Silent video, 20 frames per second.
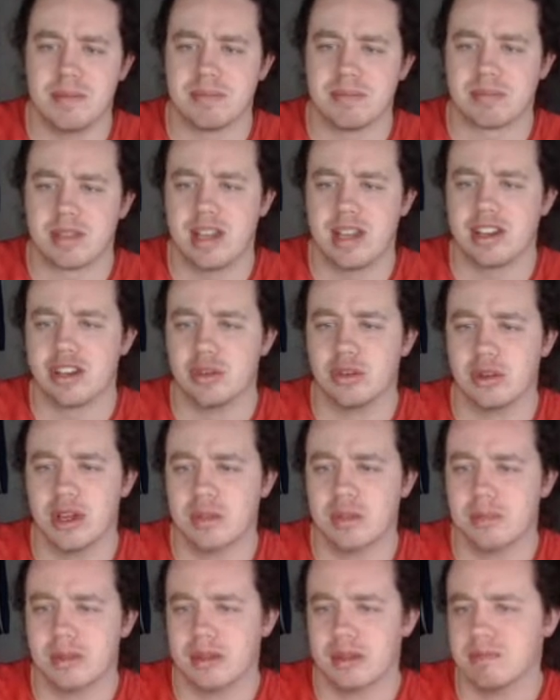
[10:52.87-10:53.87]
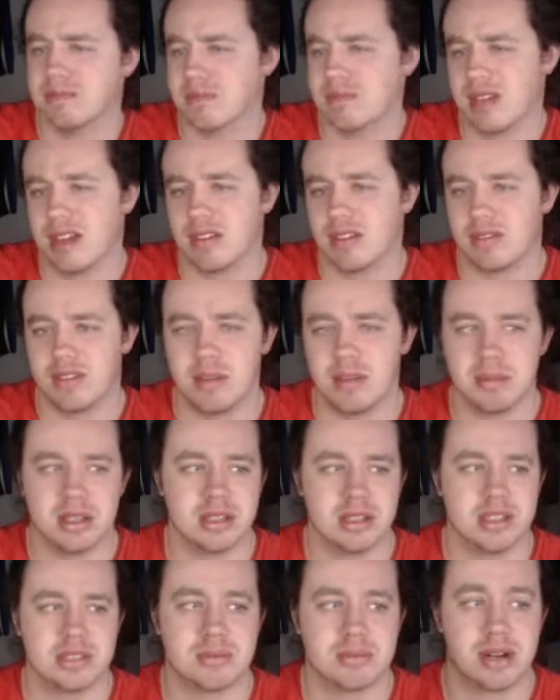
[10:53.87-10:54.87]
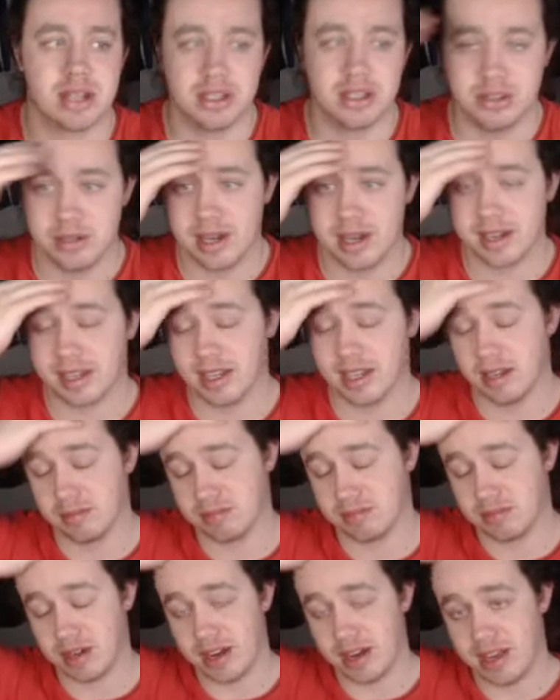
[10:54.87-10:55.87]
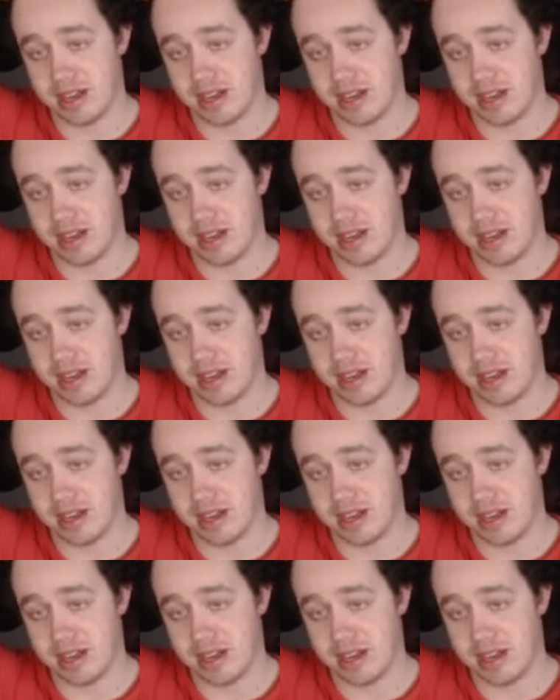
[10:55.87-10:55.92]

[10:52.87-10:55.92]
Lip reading: Had a good run, but I mean, he's probably going to do that again. Probably hang